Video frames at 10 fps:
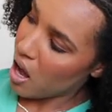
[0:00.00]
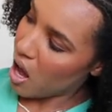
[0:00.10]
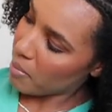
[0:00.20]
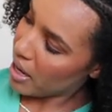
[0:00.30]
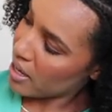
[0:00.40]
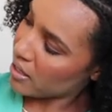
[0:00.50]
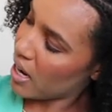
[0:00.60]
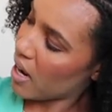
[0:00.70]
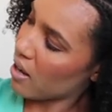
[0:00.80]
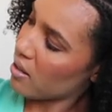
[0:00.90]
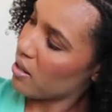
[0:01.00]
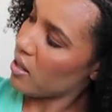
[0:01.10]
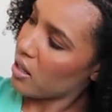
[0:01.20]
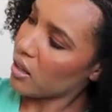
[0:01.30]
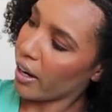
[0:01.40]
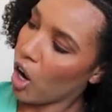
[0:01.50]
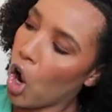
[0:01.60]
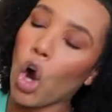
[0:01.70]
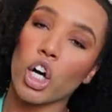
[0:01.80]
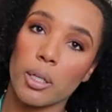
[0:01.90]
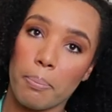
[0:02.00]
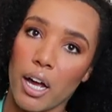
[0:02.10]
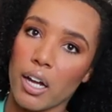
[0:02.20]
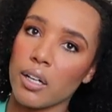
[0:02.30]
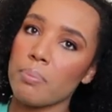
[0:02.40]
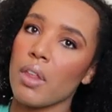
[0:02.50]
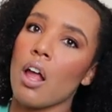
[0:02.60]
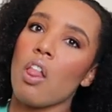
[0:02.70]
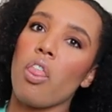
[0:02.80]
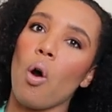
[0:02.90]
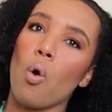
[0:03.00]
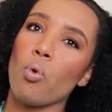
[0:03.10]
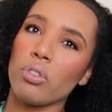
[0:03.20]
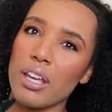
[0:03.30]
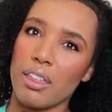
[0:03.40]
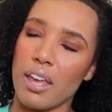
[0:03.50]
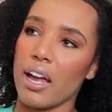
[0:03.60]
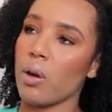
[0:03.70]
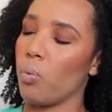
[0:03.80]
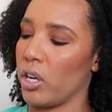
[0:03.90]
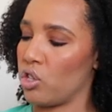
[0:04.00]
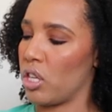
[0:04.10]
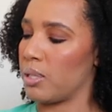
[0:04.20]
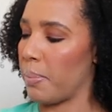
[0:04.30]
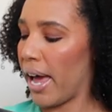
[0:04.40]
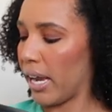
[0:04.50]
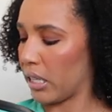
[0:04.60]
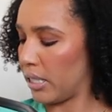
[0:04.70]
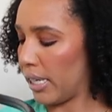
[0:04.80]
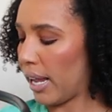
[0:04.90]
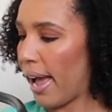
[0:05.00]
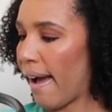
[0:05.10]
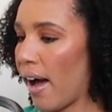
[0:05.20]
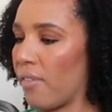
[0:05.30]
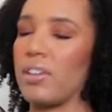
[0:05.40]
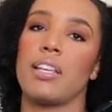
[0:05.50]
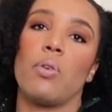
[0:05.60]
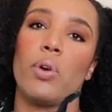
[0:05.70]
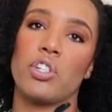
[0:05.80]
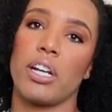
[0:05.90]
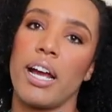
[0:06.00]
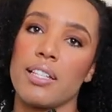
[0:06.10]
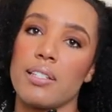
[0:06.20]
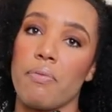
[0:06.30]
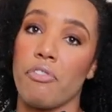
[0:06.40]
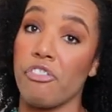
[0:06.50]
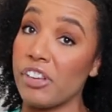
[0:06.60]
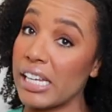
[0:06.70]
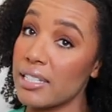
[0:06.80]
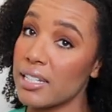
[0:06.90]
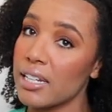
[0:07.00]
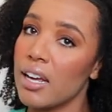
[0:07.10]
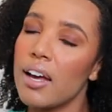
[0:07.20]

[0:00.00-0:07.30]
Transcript: Um, it has a like a hard bottom. The only thing I wish this bag did have is I wish it had some feet.